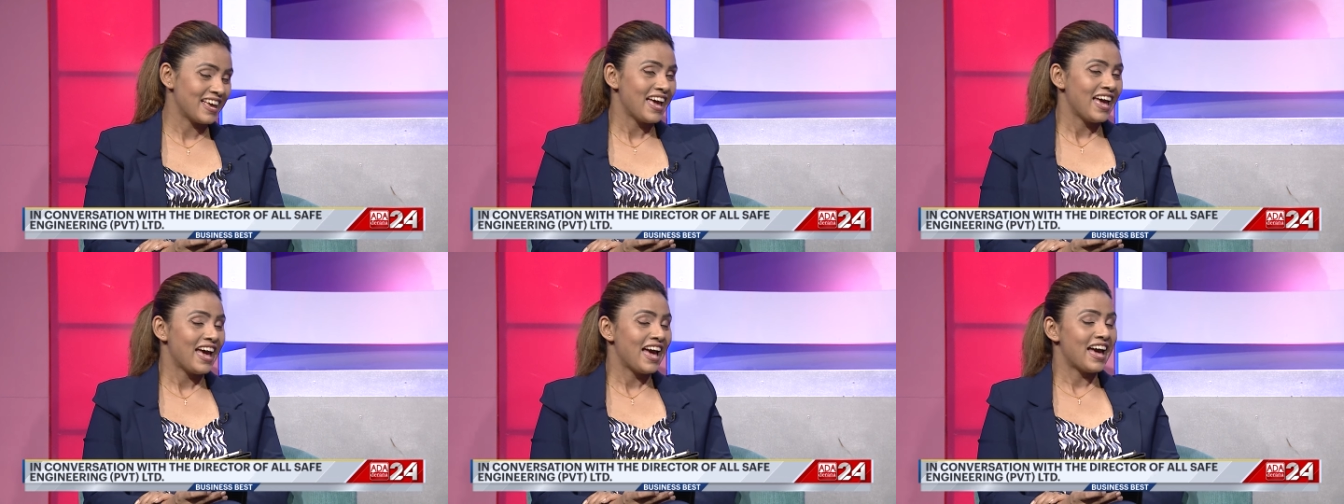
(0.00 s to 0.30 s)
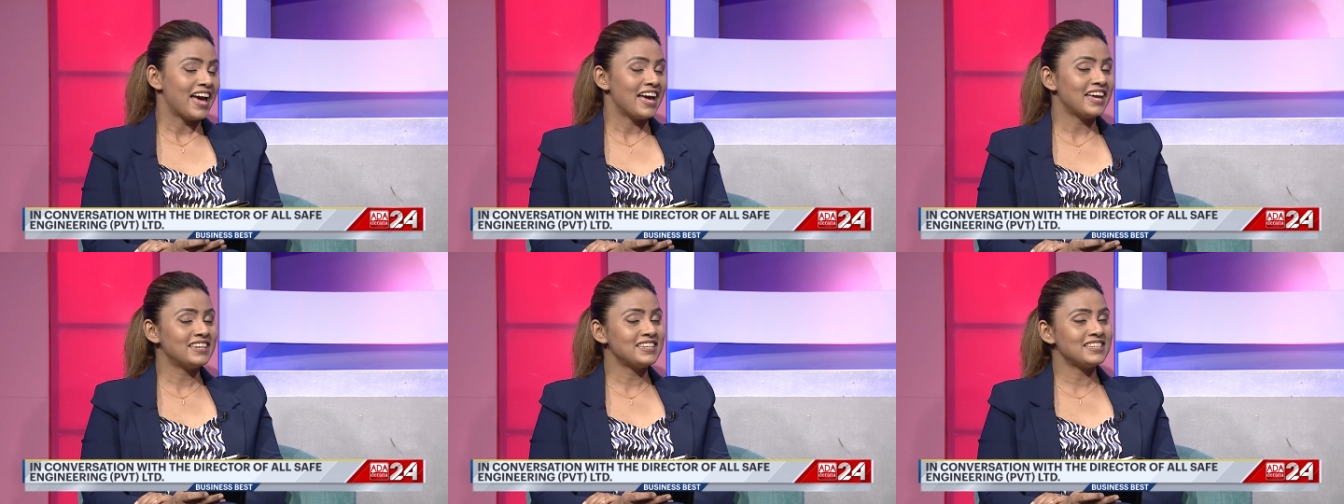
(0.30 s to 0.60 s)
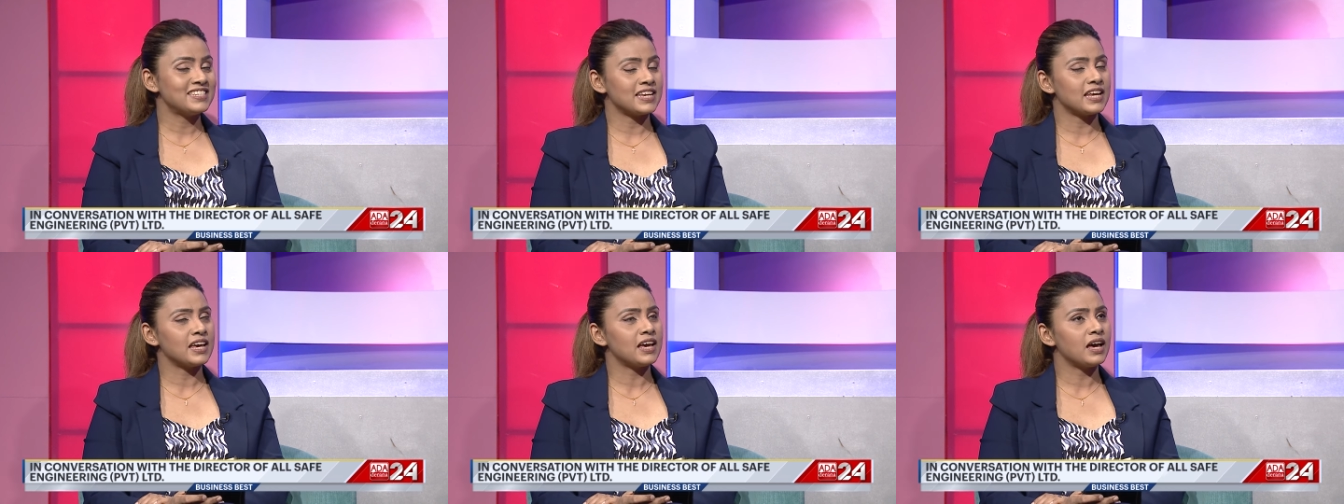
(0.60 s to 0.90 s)
Exactly.
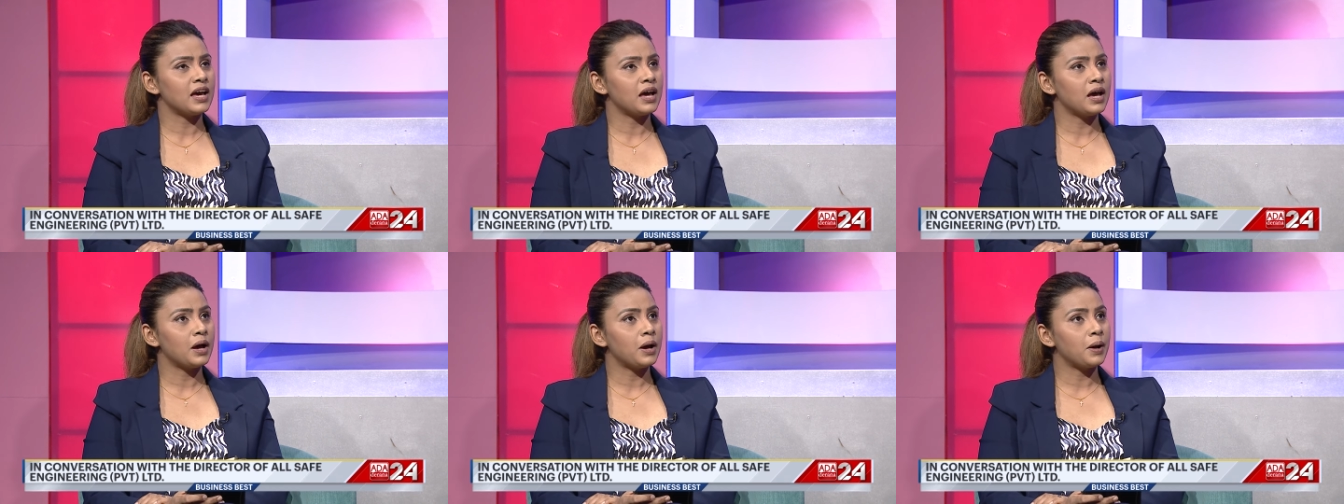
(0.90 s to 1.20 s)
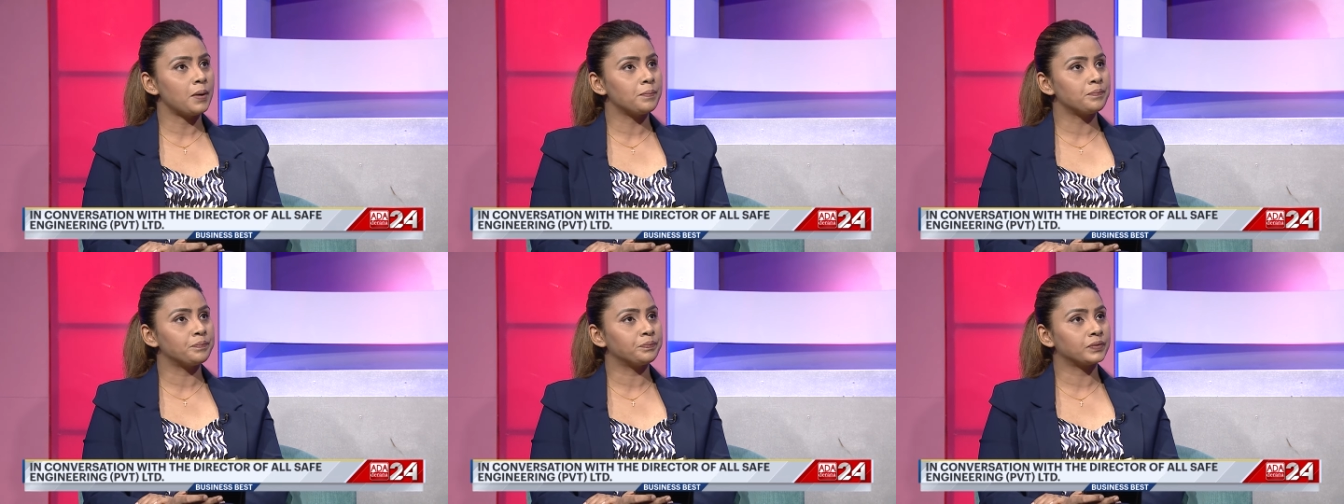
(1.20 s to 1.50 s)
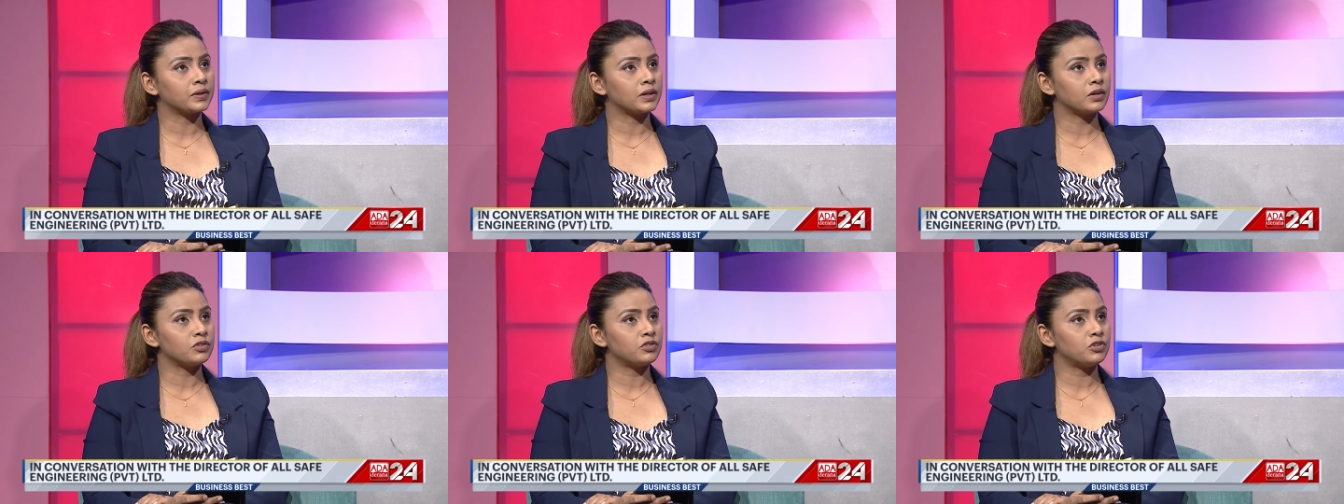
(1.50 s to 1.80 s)
And um,
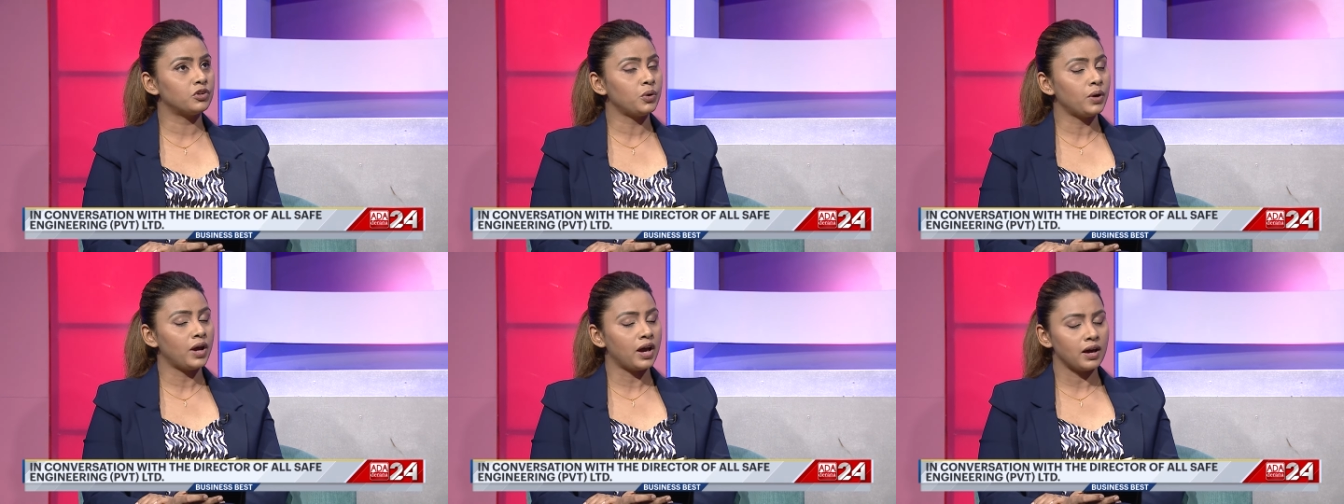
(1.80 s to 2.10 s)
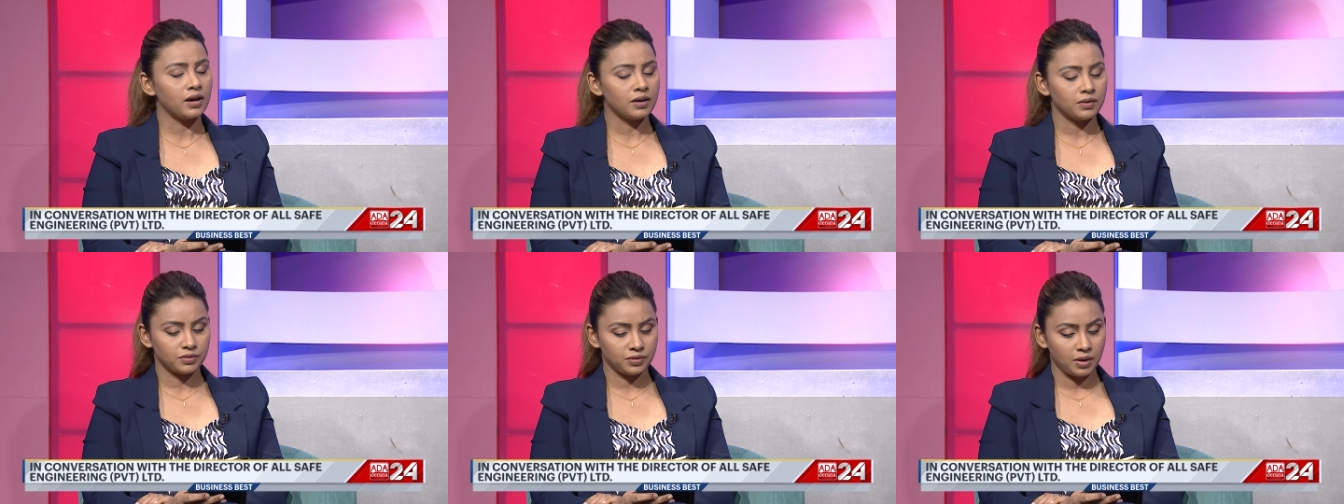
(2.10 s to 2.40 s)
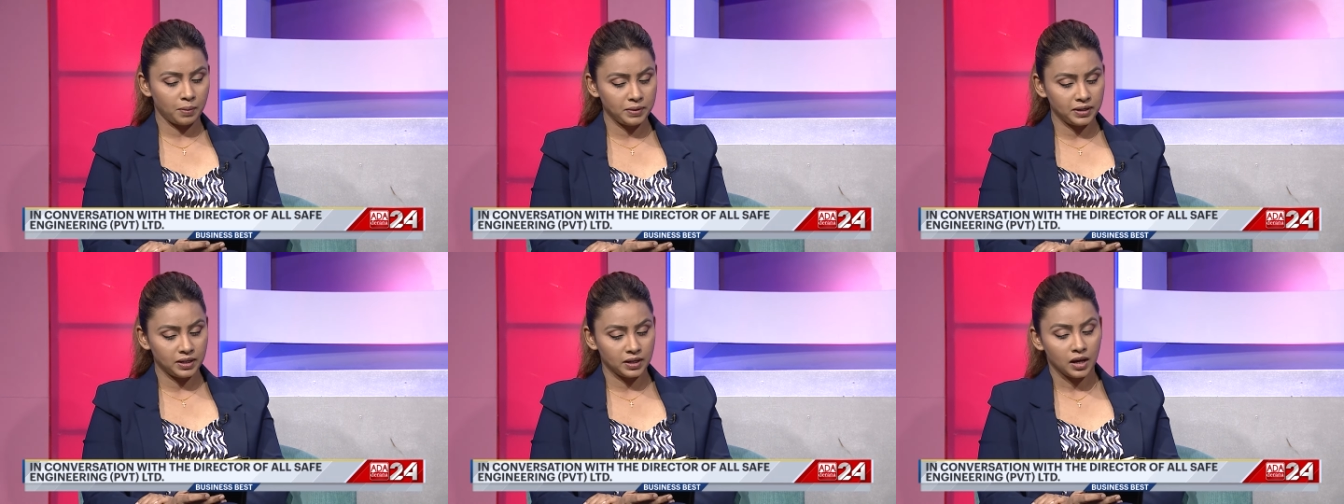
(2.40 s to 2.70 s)
so, uh,
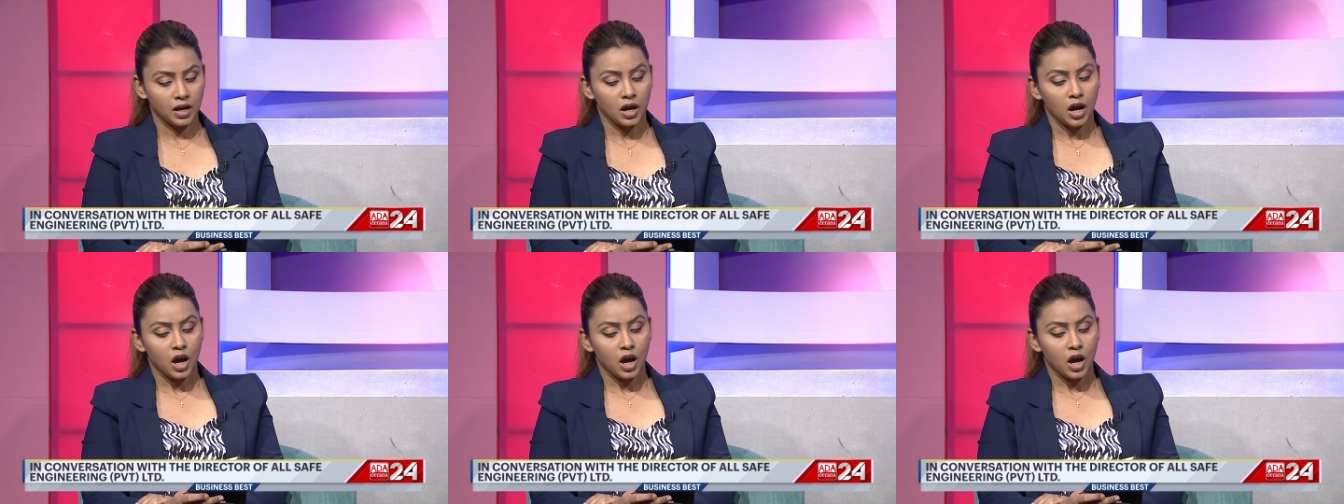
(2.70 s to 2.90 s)
Samila,